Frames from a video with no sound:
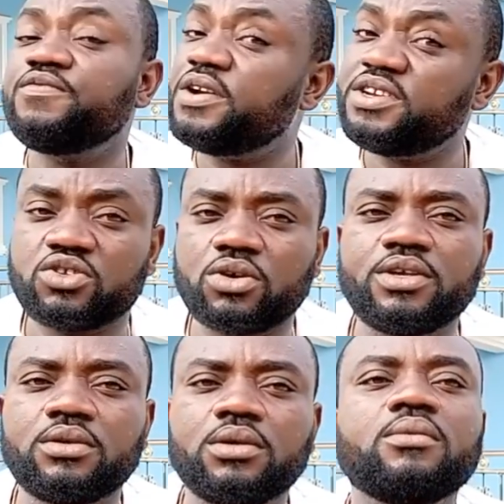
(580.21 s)
Very
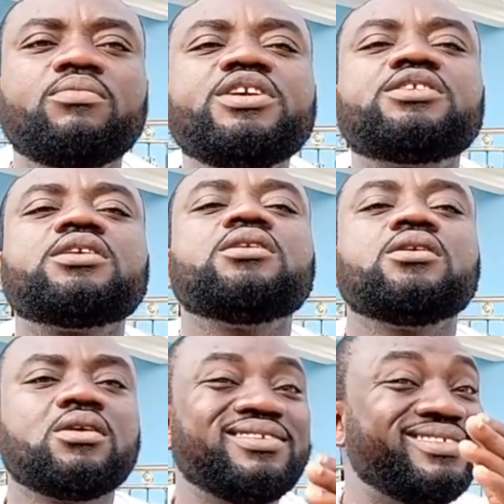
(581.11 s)
sorry. Please,
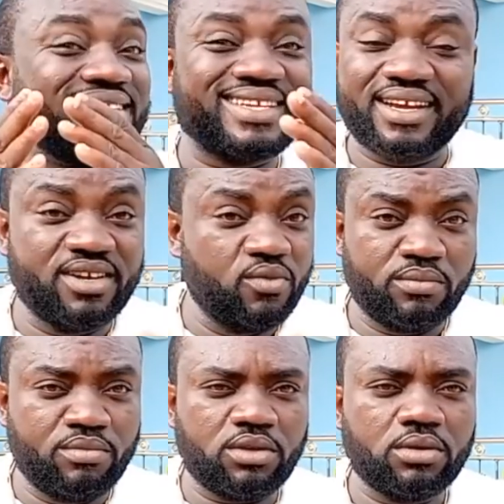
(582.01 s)
disagree
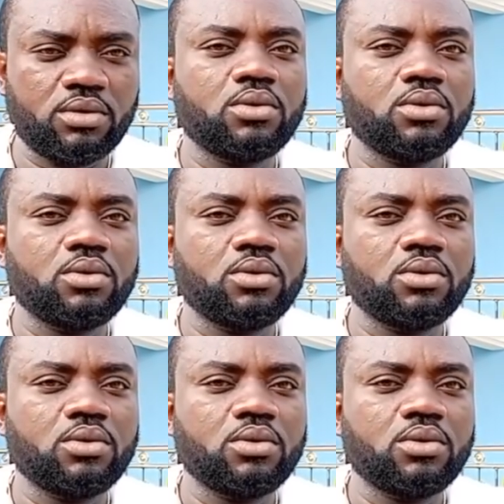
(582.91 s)
with me.